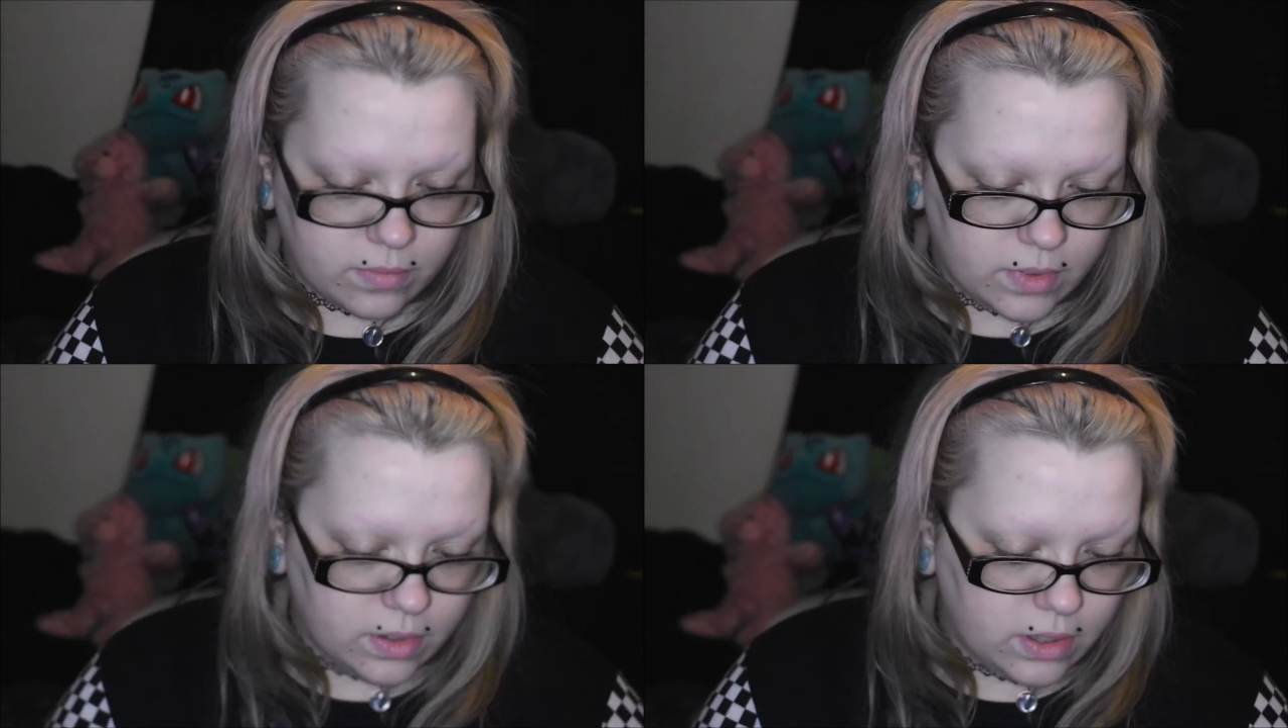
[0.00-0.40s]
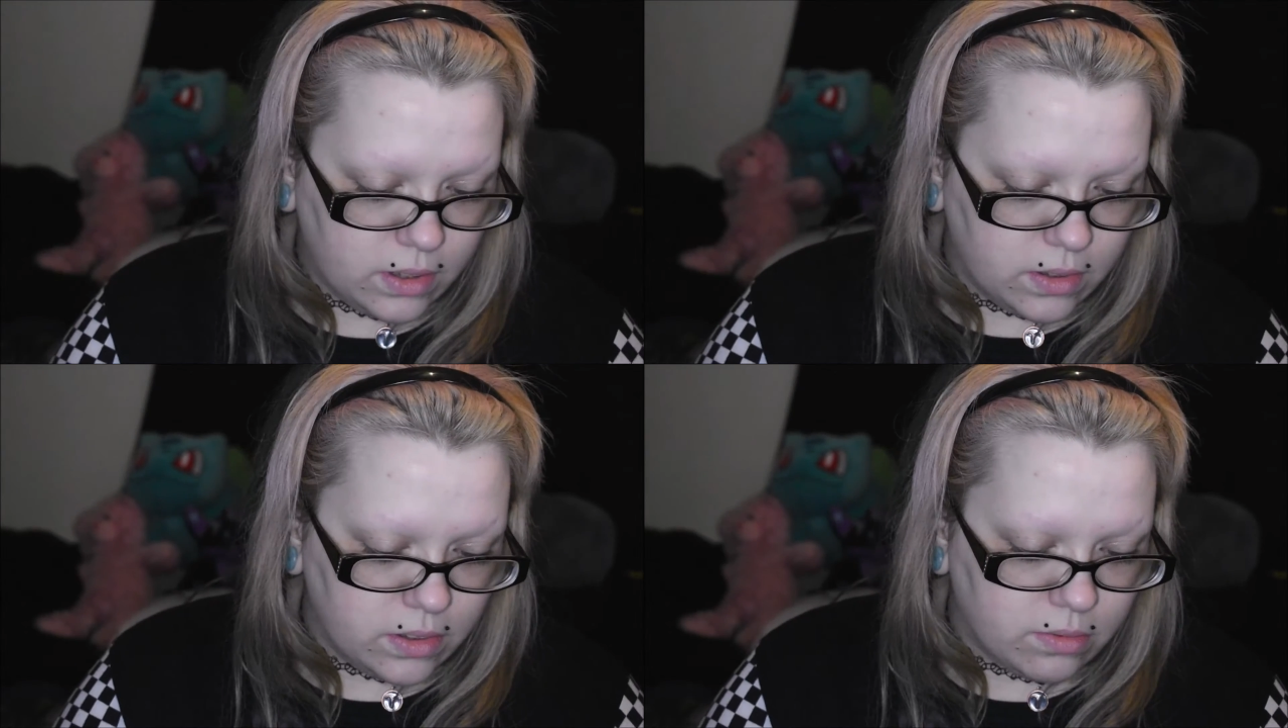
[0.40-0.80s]
The
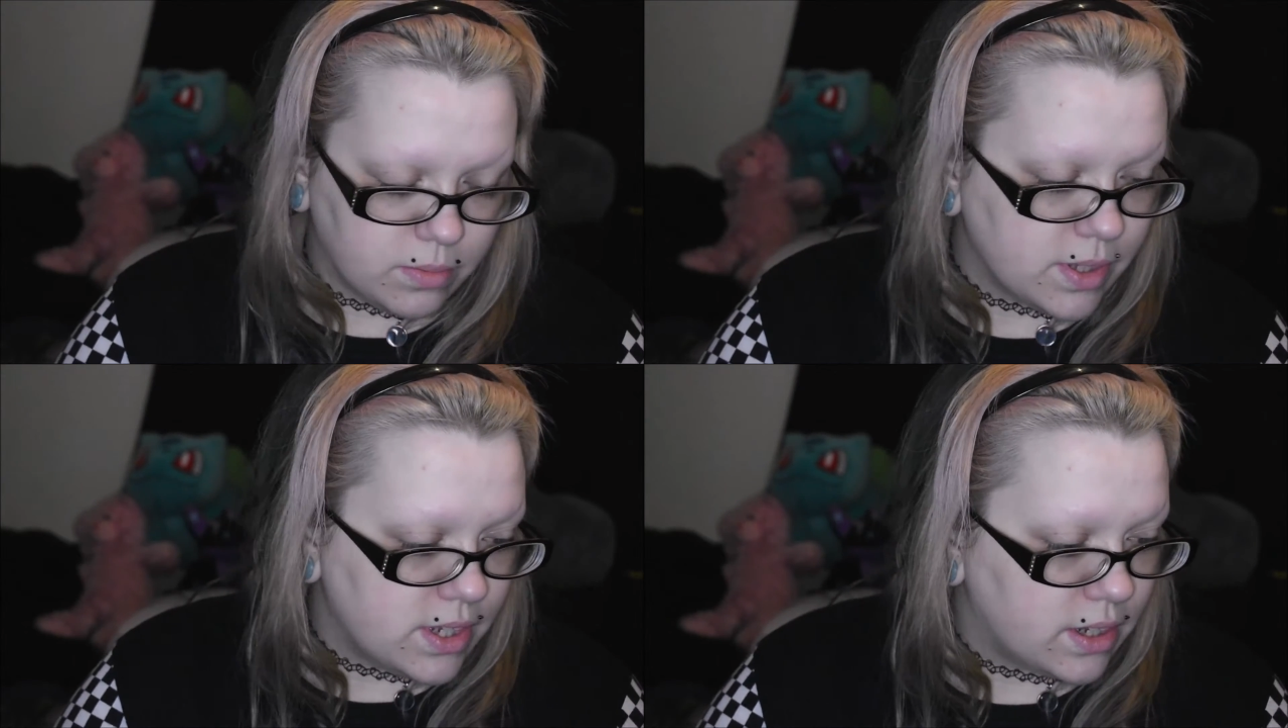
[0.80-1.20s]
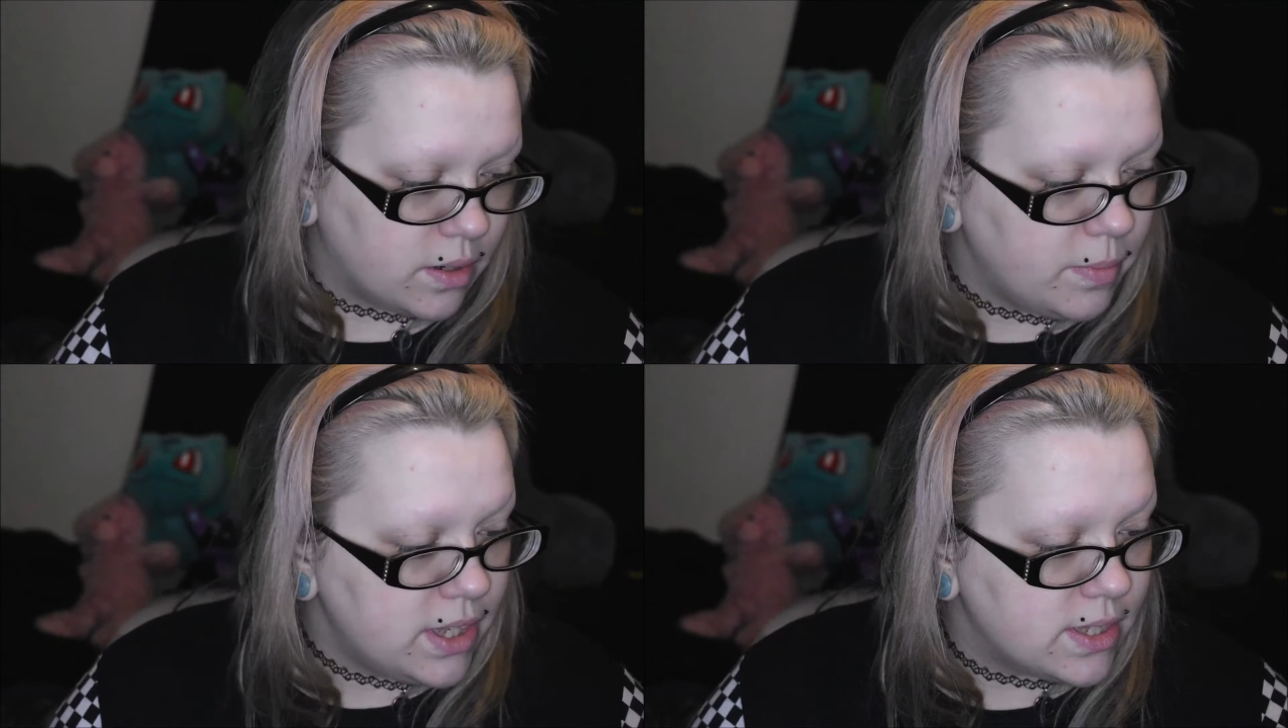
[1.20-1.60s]
glue from the sticker
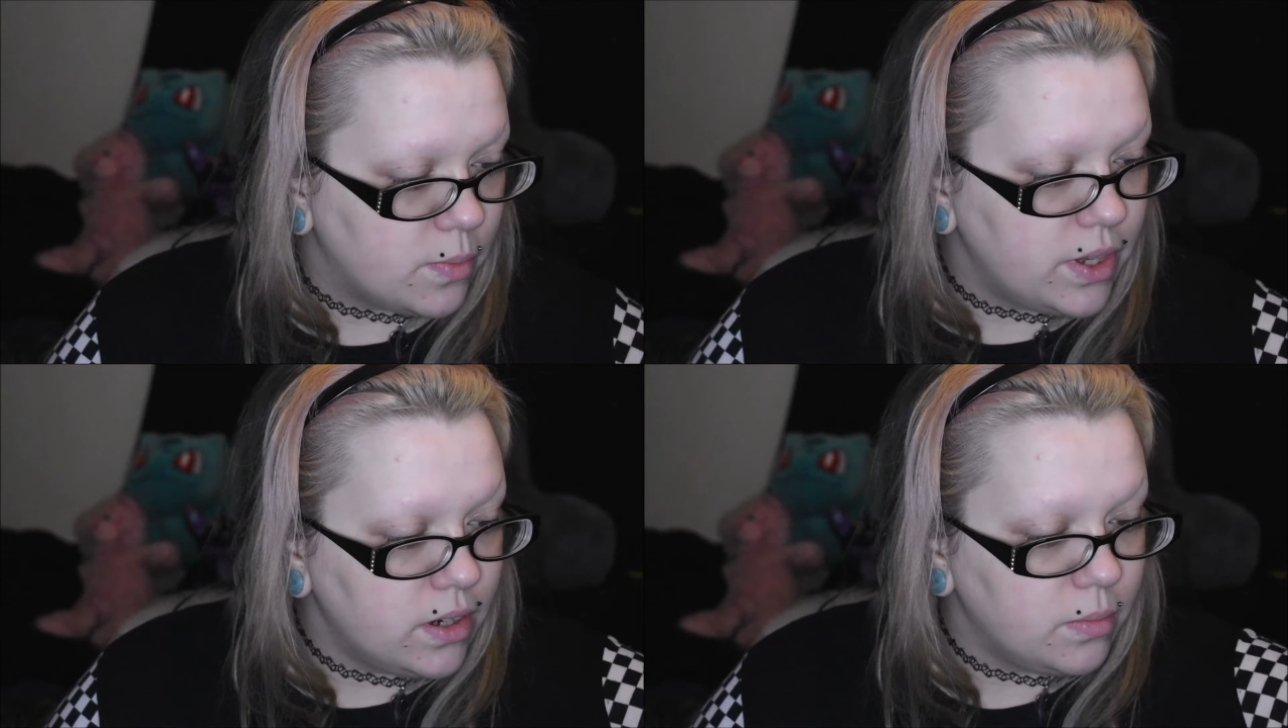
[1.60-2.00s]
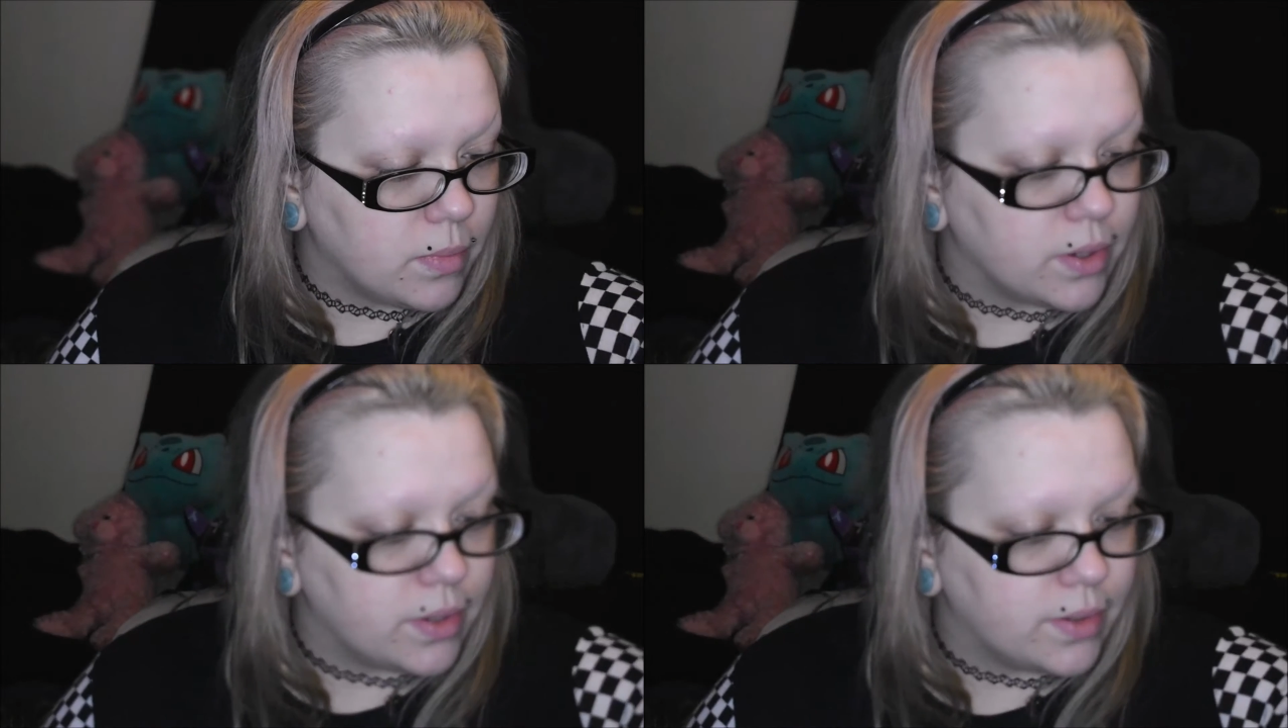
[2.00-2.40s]
makes a weird
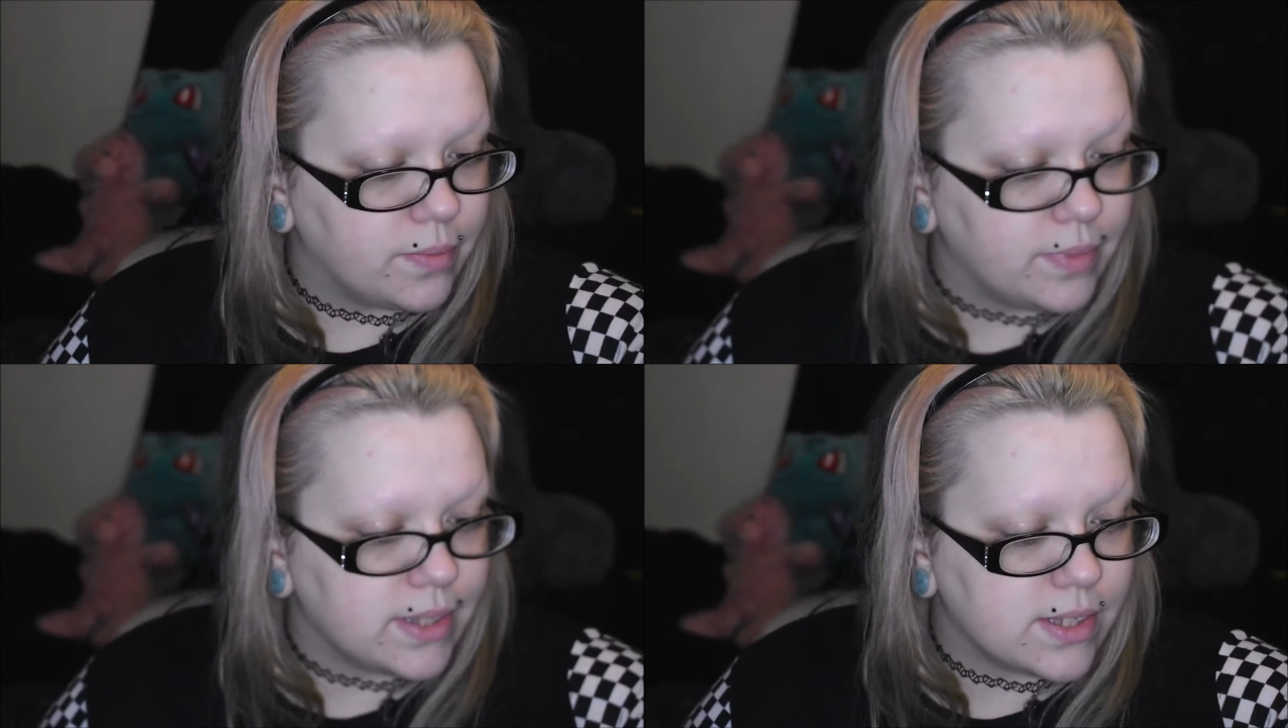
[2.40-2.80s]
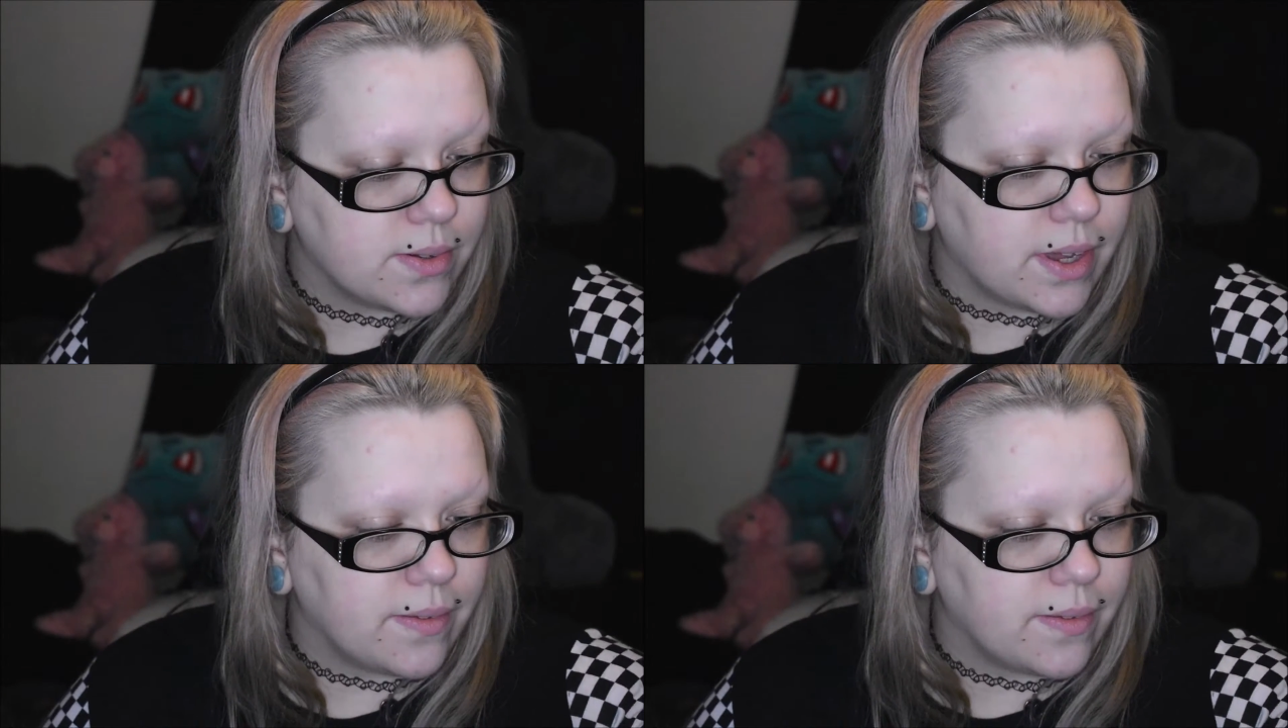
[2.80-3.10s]
mark. That's okay.